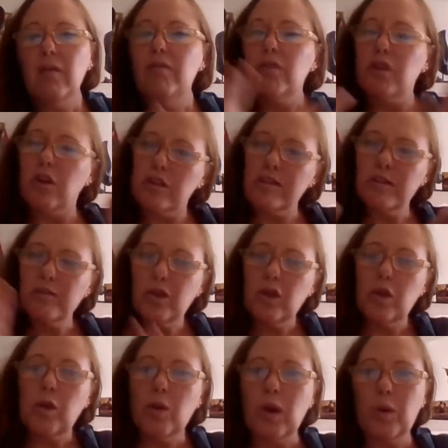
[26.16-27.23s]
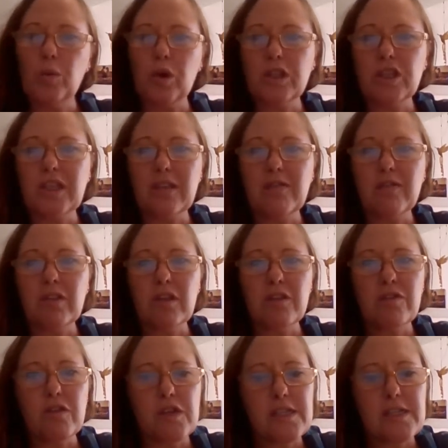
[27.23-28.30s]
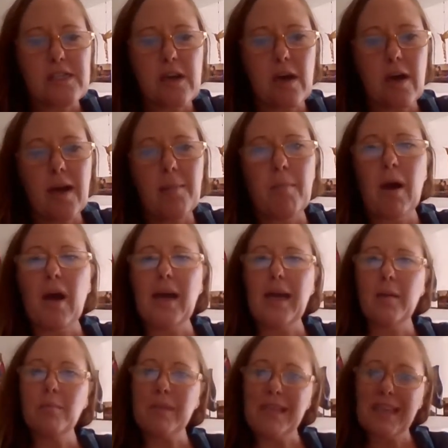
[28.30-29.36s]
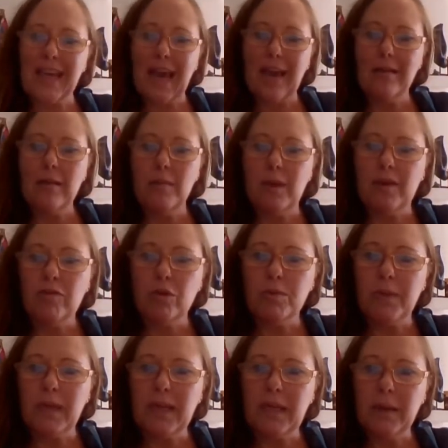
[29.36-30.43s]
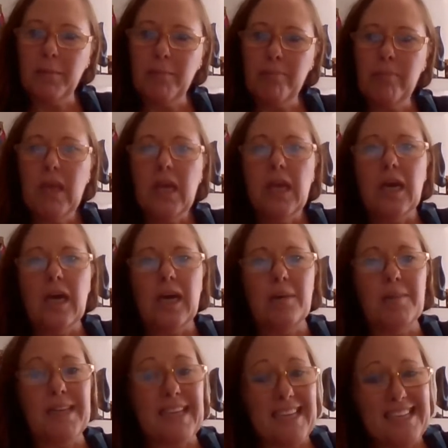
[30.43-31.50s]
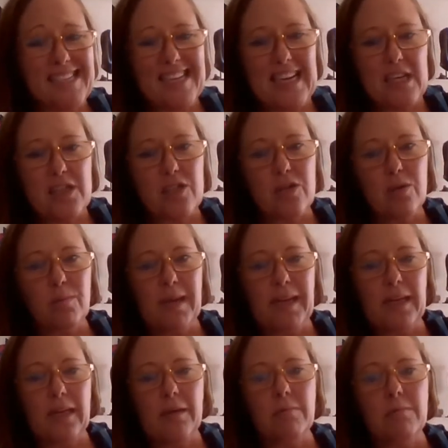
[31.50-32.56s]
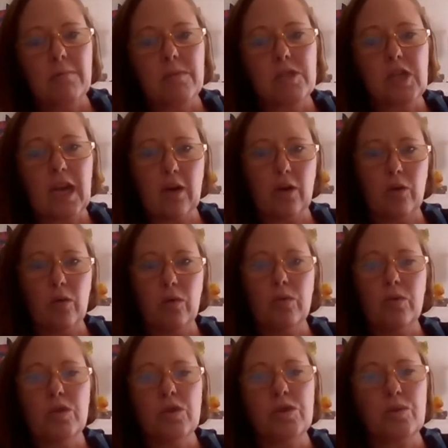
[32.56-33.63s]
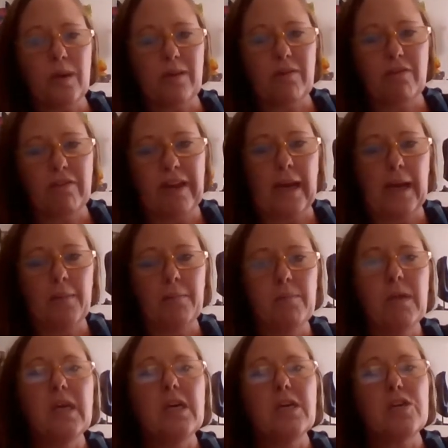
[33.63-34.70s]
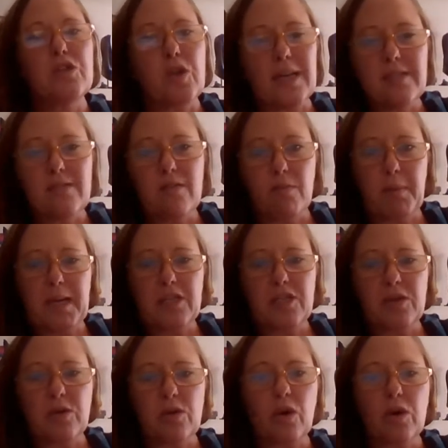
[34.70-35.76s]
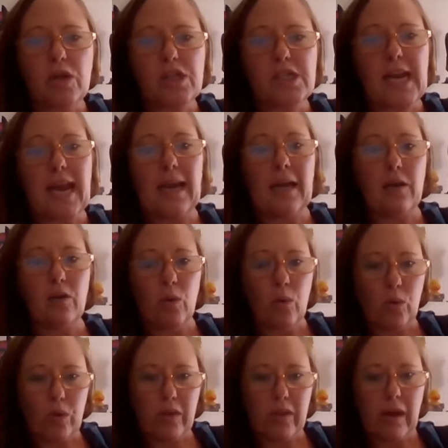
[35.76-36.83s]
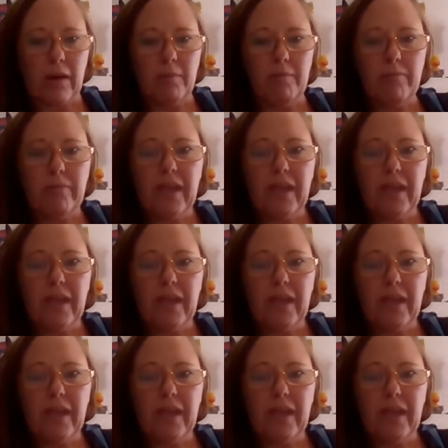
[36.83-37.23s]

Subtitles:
For those of you who are watching for the first time, I am Leanne, the Barefoot Medium. I'm an international medium, channel, twin flame, transformational coach and author.